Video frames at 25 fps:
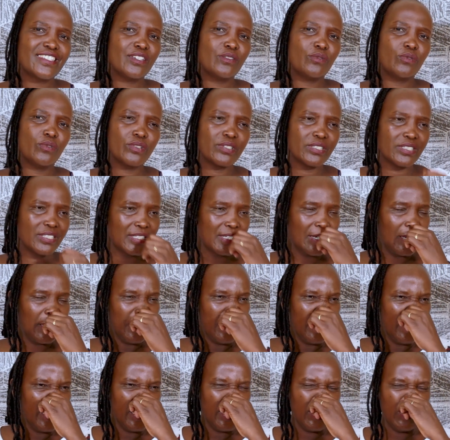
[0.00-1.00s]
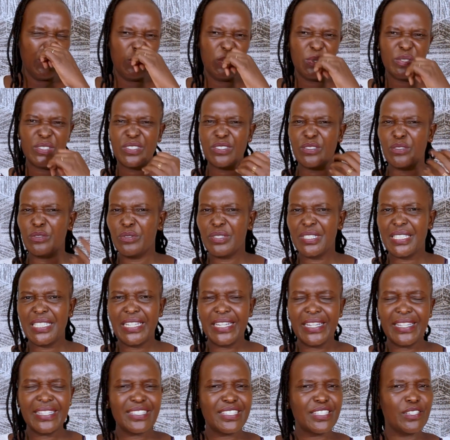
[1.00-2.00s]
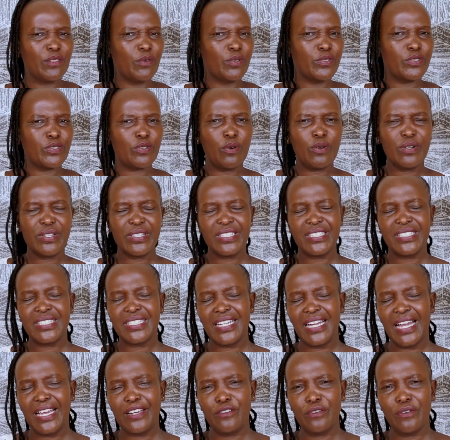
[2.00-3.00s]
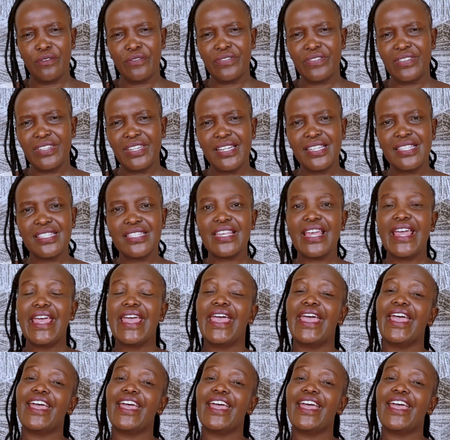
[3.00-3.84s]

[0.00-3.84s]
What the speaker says: he was useless, he was all these kind of things.